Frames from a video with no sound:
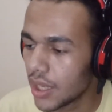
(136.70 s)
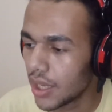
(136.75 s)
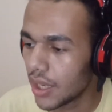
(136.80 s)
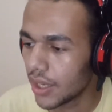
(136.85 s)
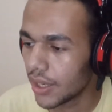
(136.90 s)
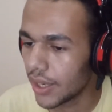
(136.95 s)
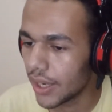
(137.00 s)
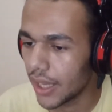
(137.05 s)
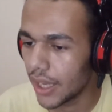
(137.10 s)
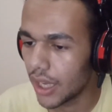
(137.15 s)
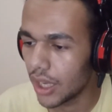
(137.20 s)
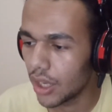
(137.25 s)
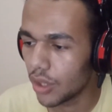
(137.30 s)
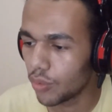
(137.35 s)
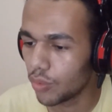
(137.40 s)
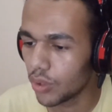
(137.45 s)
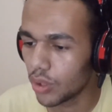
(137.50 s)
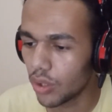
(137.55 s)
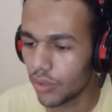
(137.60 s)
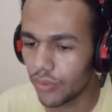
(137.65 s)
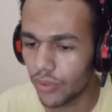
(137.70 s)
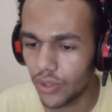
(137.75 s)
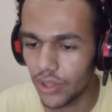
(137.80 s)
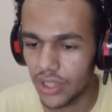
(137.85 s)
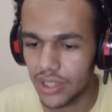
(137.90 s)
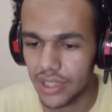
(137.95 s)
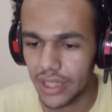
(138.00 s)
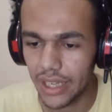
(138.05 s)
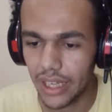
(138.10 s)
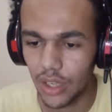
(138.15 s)
Now we go for the
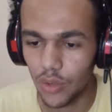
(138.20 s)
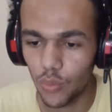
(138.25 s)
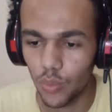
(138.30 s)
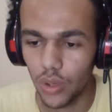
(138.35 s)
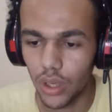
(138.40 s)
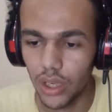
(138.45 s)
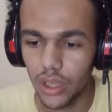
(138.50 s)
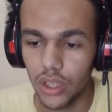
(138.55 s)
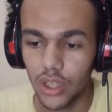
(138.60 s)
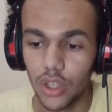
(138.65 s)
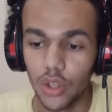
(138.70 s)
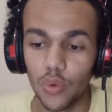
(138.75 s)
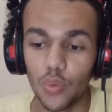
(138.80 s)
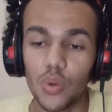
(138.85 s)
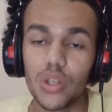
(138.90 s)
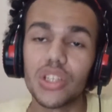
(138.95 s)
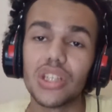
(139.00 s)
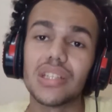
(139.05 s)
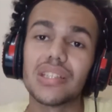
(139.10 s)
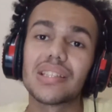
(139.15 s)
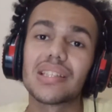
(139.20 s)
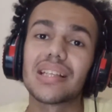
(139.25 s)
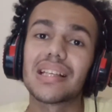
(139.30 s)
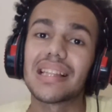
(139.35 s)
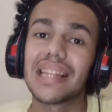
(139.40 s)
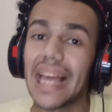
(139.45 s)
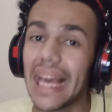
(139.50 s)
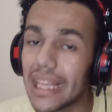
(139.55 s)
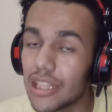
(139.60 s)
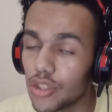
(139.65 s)
second one, which is
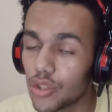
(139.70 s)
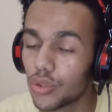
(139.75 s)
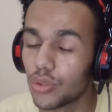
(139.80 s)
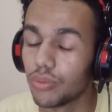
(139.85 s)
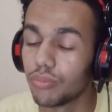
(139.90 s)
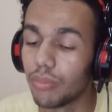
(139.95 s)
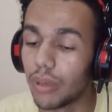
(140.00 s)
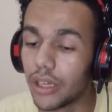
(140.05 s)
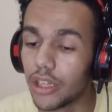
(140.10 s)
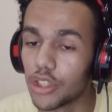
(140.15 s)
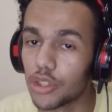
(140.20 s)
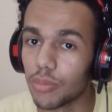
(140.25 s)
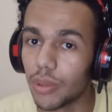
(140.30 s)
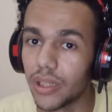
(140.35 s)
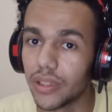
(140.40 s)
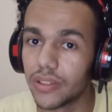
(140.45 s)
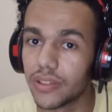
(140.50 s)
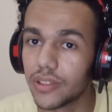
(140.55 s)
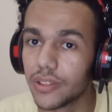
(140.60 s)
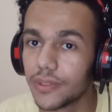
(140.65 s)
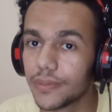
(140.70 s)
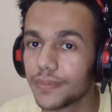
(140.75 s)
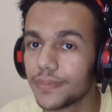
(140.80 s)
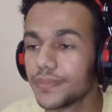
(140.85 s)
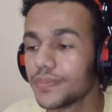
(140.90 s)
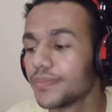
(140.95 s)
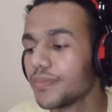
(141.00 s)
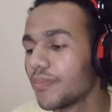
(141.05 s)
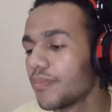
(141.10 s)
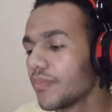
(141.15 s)
classroom management.
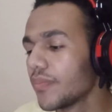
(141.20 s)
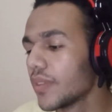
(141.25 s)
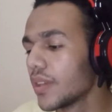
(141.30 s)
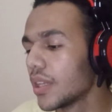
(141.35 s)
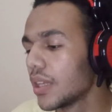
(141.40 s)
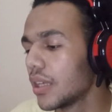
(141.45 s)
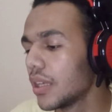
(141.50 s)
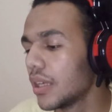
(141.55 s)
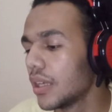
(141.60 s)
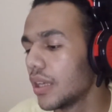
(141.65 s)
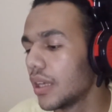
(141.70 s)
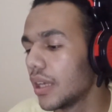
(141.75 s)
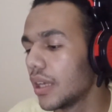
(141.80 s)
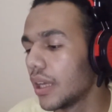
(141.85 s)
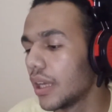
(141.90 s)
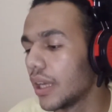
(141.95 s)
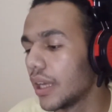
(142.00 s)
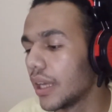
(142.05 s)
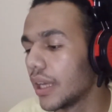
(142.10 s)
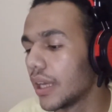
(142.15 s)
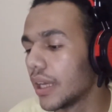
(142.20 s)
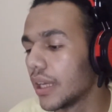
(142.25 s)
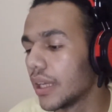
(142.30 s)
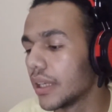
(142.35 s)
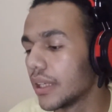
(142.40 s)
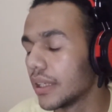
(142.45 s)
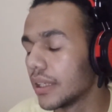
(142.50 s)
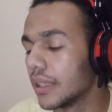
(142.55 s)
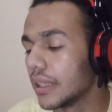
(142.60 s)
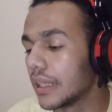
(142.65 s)

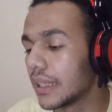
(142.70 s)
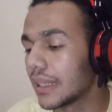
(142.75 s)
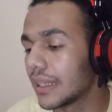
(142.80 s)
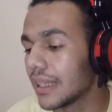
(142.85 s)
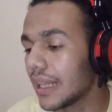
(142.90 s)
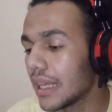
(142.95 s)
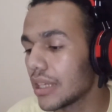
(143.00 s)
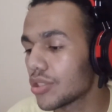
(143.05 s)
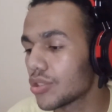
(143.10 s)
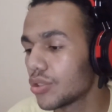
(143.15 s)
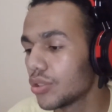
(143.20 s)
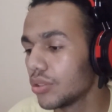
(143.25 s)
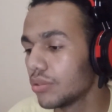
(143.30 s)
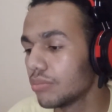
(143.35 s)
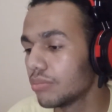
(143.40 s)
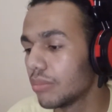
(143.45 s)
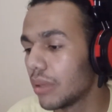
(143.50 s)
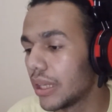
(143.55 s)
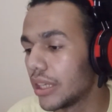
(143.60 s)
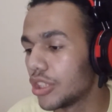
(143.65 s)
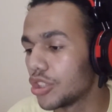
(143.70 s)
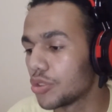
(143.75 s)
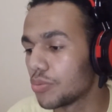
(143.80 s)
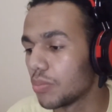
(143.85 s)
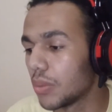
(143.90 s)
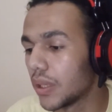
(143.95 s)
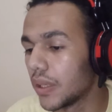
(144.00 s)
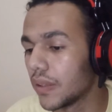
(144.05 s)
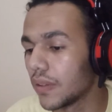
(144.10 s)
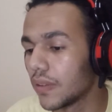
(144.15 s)
And classroom
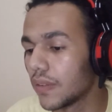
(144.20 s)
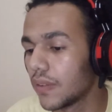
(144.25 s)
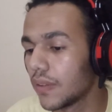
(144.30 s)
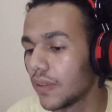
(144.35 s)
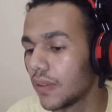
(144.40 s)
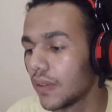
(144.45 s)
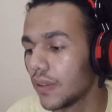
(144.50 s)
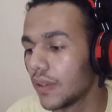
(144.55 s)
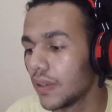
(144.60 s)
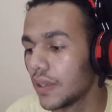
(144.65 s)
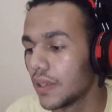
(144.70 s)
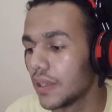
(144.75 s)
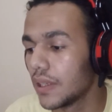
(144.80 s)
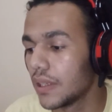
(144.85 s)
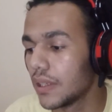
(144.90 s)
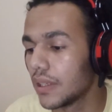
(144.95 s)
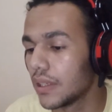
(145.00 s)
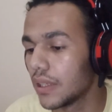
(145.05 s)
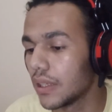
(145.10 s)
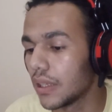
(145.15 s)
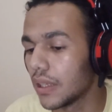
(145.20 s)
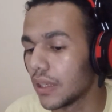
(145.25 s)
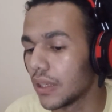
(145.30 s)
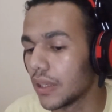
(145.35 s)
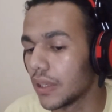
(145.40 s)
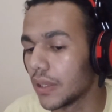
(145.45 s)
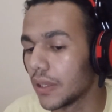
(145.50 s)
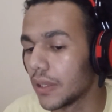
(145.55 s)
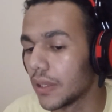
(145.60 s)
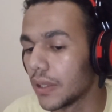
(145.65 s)
management
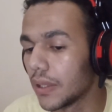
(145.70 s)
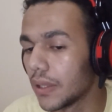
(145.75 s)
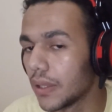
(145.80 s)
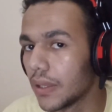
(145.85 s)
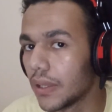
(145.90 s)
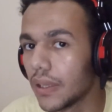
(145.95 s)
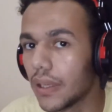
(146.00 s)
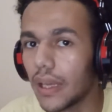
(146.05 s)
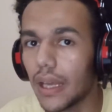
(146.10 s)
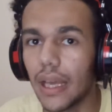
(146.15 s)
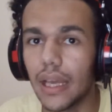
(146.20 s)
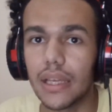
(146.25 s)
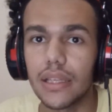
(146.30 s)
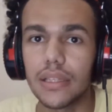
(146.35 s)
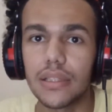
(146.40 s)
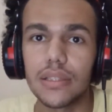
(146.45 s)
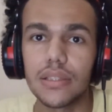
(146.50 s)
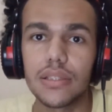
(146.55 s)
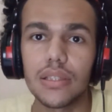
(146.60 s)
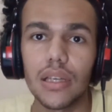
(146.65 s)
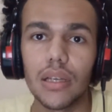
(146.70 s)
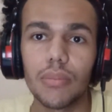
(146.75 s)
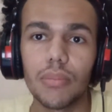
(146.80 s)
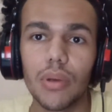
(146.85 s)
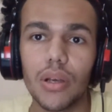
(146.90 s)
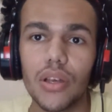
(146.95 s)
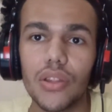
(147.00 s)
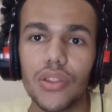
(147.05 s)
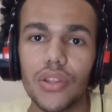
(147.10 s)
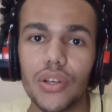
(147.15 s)
has some
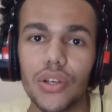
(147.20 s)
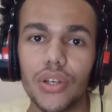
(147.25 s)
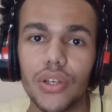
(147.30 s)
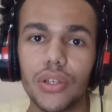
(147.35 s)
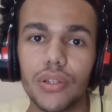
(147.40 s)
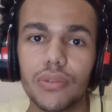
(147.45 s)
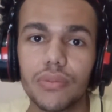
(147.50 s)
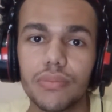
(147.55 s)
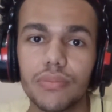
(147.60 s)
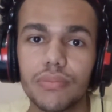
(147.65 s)
other